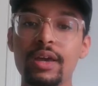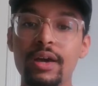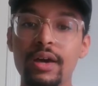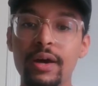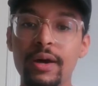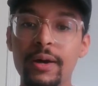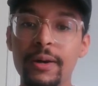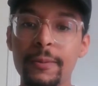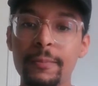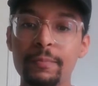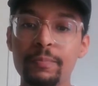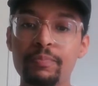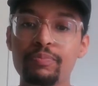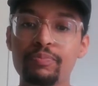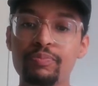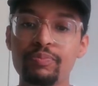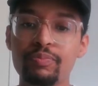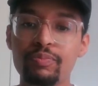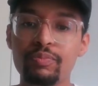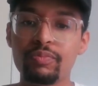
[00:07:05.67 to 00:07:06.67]
I
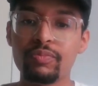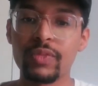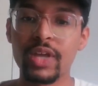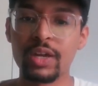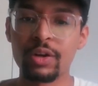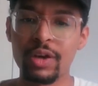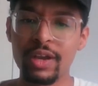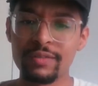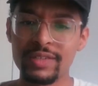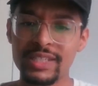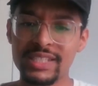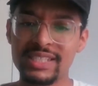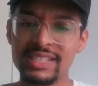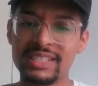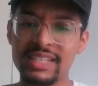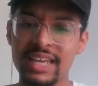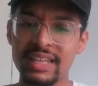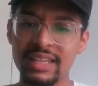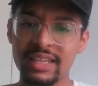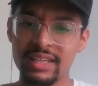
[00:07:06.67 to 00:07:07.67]
don't have his
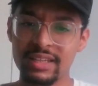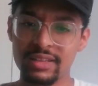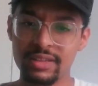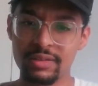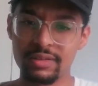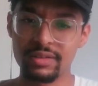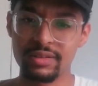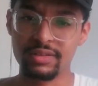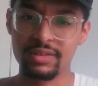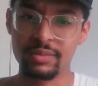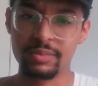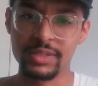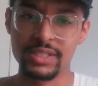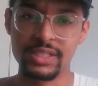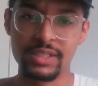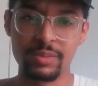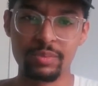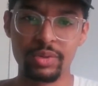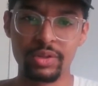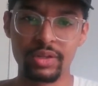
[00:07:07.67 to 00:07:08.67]
stat line. Let me
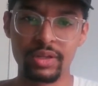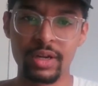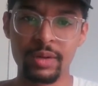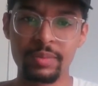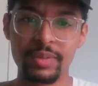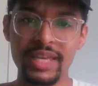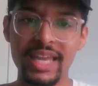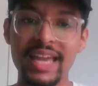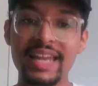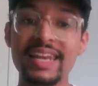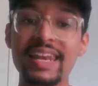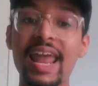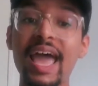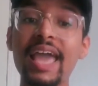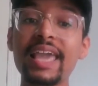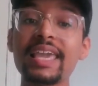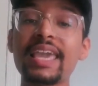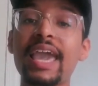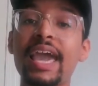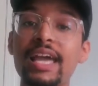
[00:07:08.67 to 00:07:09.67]
see, pull it up. He had
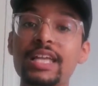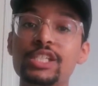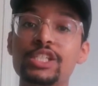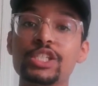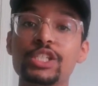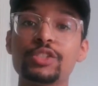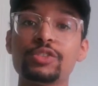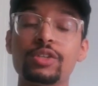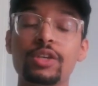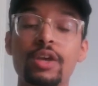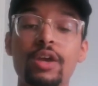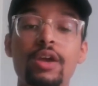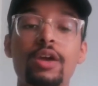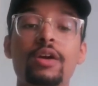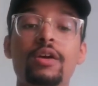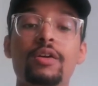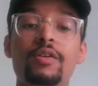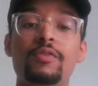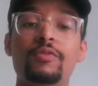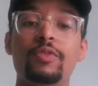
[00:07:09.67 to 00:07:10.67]
9 catches
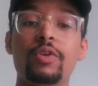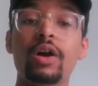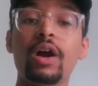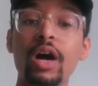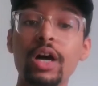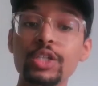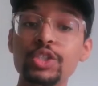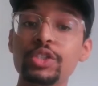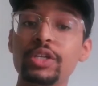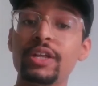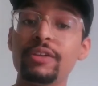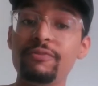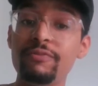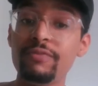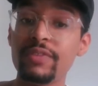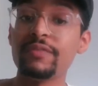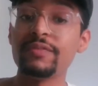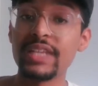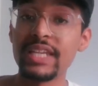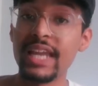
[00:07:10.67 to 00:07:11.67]
for
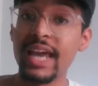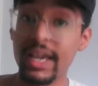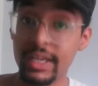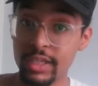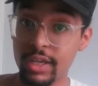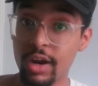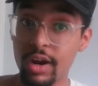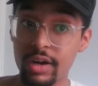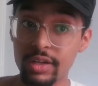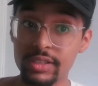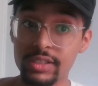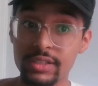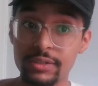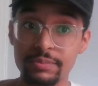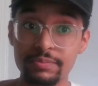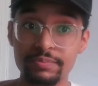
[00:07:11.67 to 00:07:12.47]
159 yards.